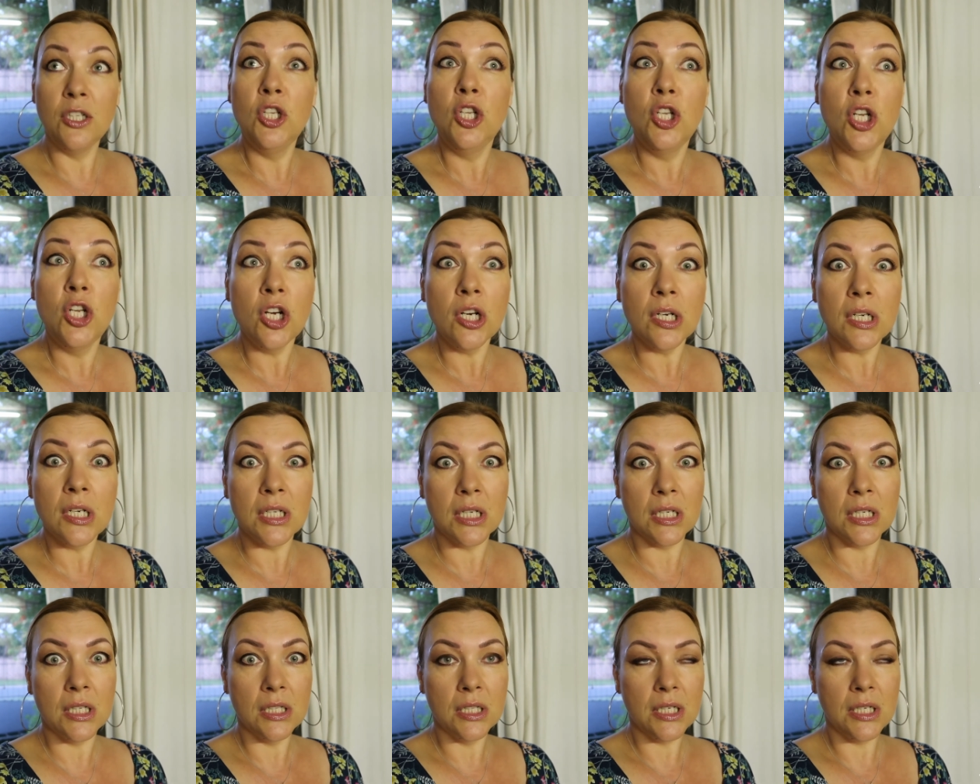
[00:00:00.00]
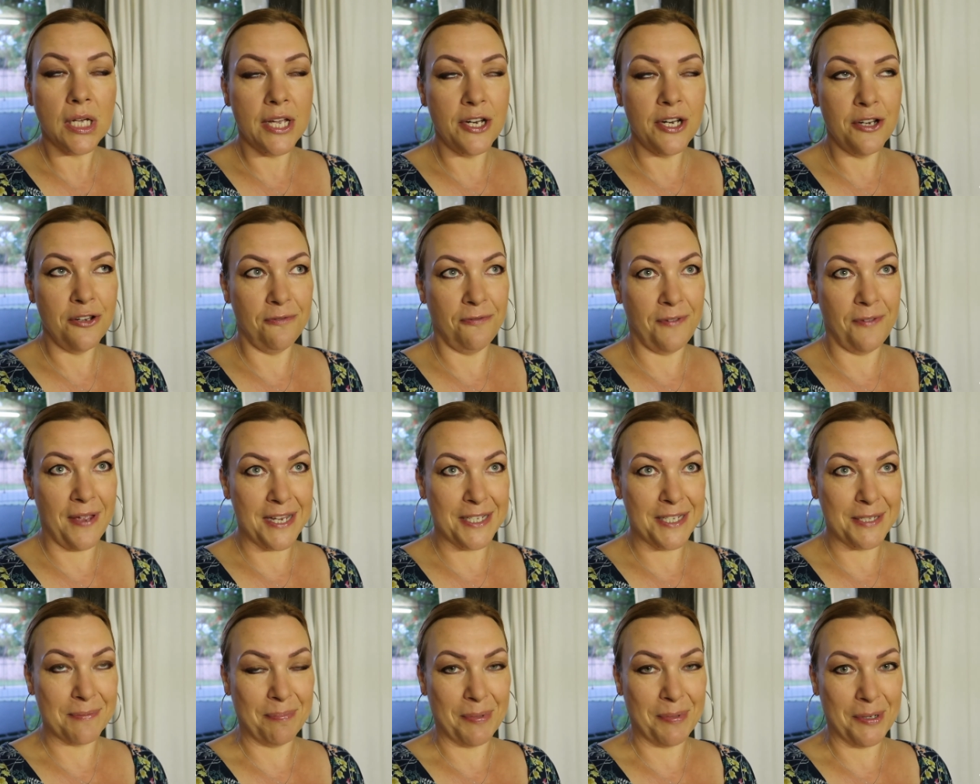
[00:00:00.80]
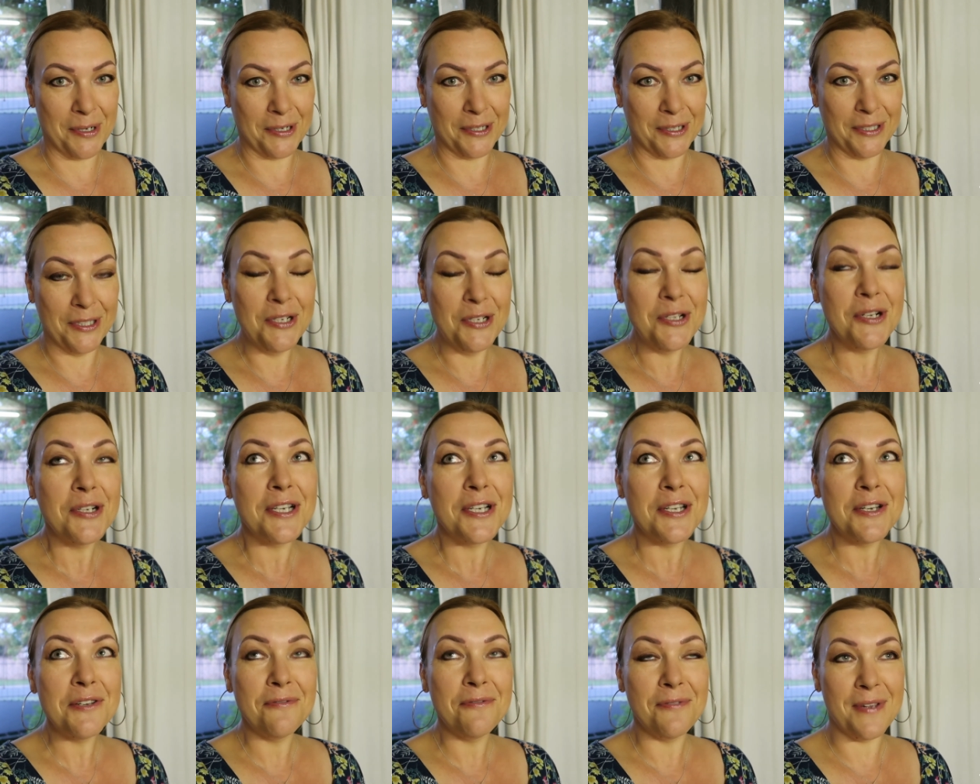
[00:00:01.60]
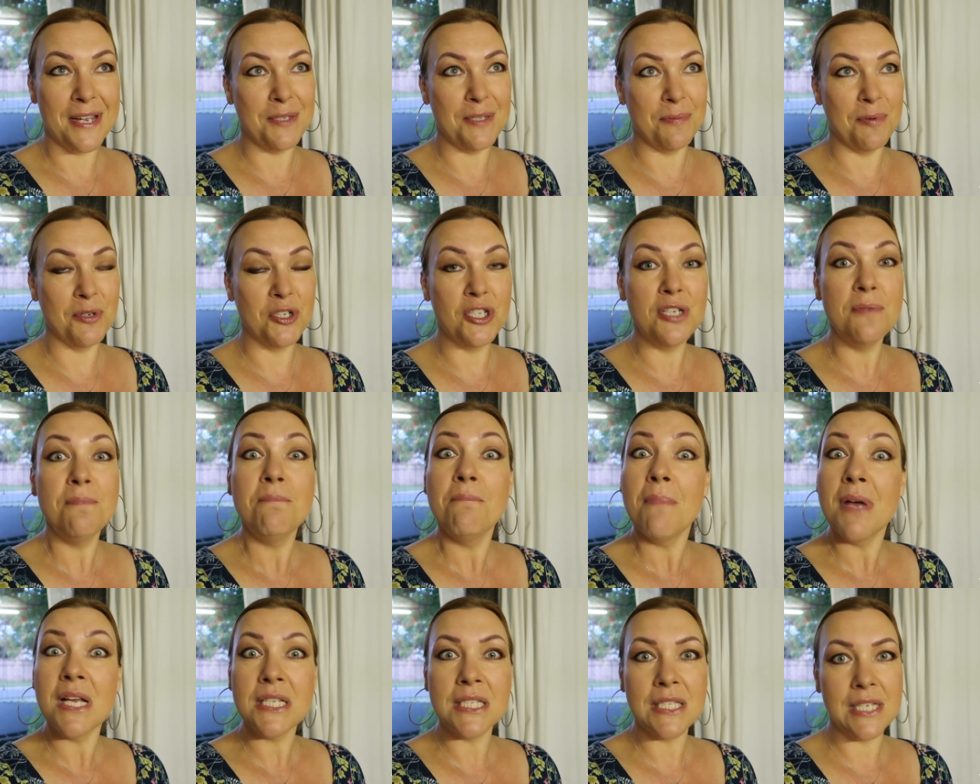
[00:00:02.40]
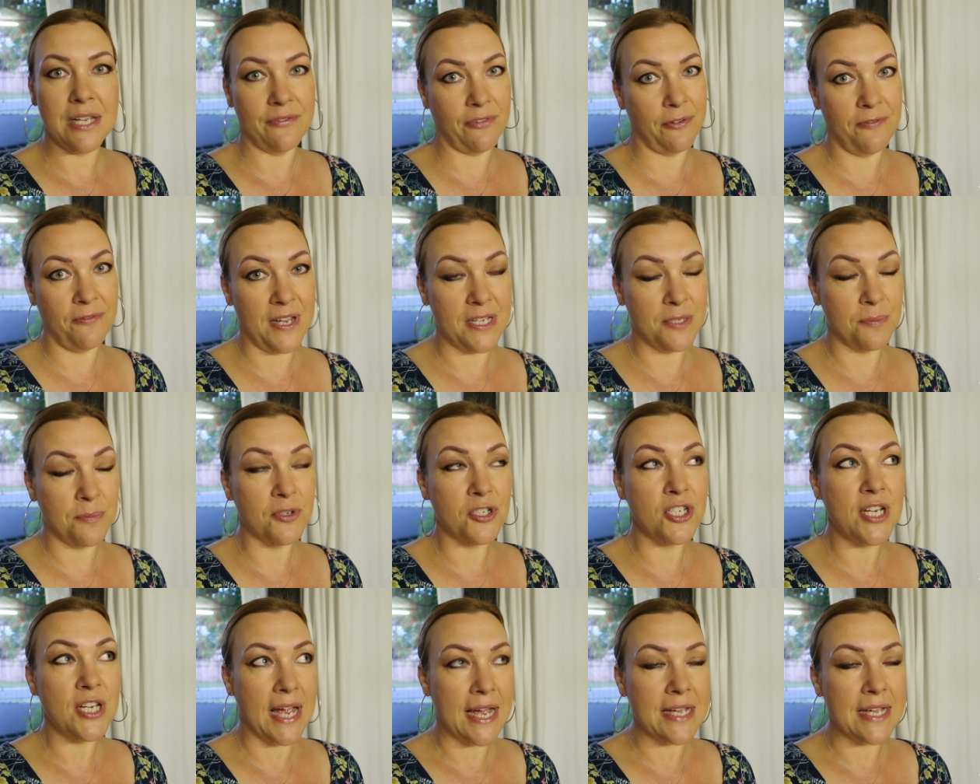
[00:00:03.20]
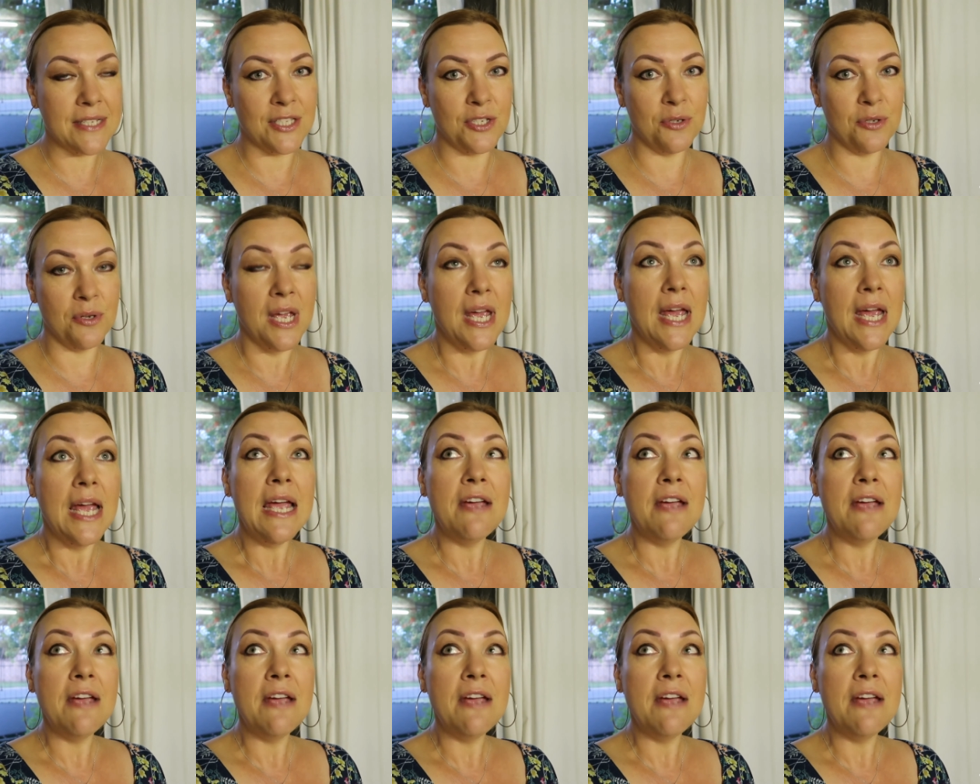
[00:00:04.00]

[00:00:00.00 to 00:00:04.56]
Look at her Facebook. Look at her Facebook. She must have a Facebook. She has to.